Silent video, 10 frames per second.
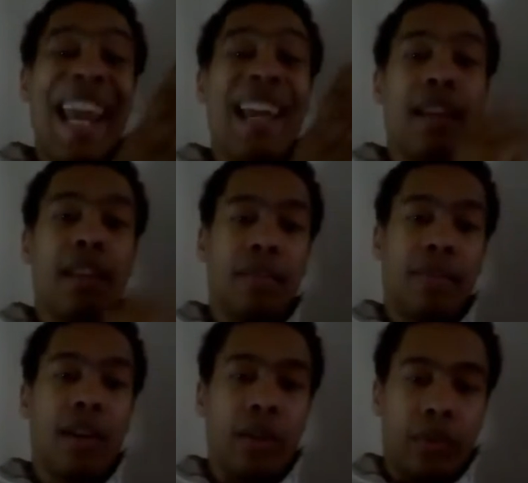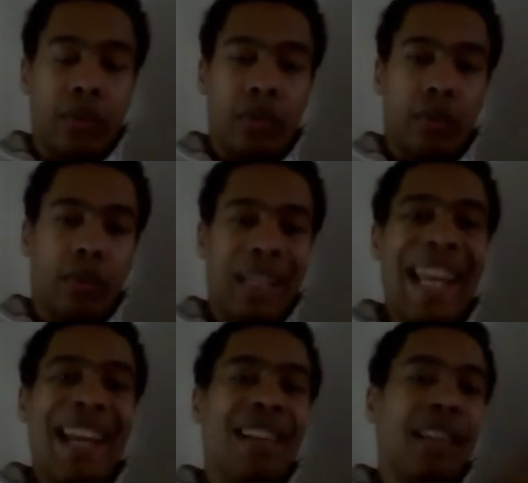England followed.
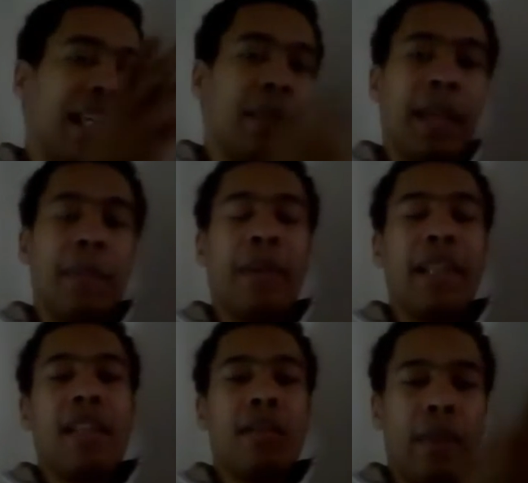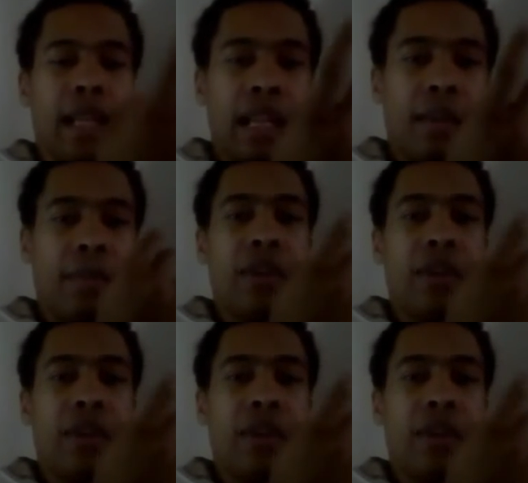England later became Britain when it